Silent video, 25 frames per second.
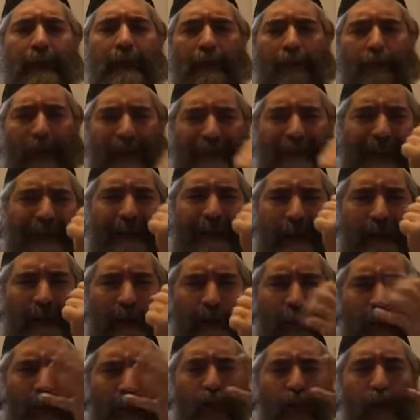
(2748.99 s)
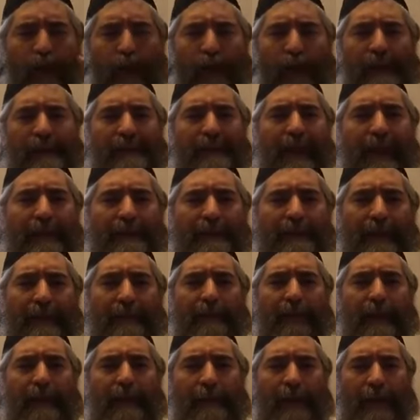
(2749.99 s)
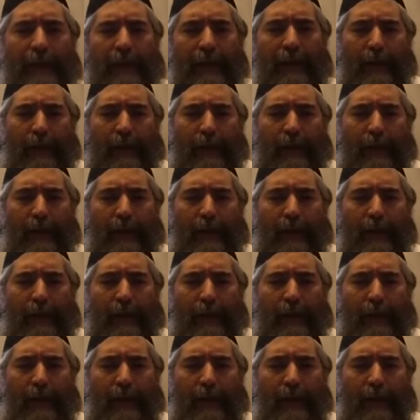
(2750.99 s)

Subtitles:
Baruch Hu is asking from me?